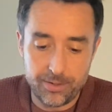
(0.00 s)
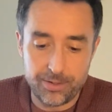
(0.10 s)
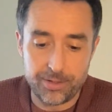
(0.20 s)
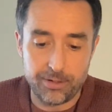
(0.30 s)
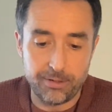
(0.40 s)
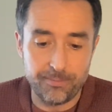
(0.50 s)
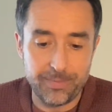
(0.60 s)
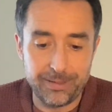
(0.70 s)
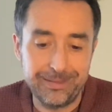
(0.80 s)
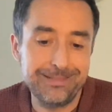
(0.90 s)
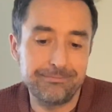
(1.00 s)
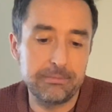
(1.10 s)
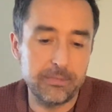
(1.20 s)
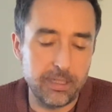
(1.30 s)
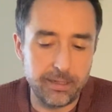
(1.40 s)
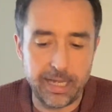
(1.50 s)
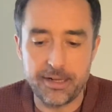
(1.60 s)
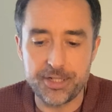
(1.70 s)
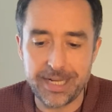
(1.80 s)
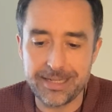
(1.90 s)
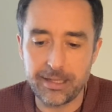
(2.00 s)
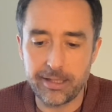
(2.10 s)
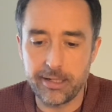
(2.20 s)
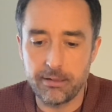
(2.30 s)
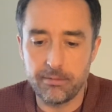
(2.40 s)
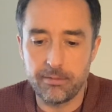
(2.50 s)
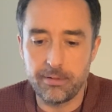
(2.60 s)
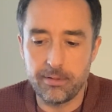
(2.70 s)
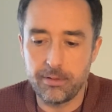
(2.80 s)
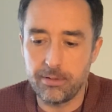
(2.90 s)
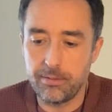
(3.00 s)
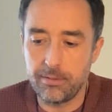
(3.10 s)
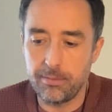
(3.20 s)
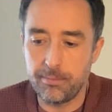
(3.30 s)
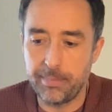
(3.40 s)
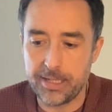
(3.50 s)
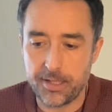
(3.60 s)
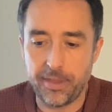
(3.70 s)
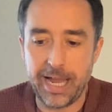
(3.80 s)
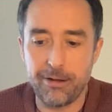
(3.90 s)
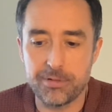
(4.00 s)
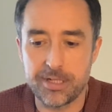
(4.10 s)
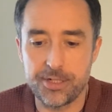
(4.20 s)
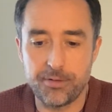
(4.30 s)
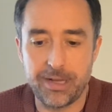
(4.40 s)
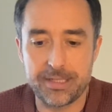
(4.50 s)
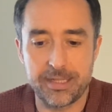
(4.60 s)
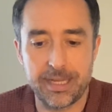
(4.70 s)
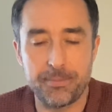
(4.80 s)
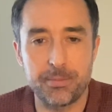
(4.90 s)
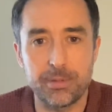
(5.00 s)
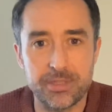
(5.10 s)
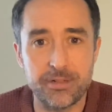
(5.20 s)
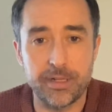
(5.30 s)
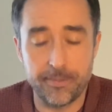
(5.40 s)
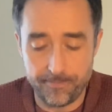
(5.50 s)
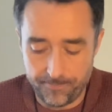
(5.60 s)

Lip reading: So energetically, based on the houses, you are susceptible to it.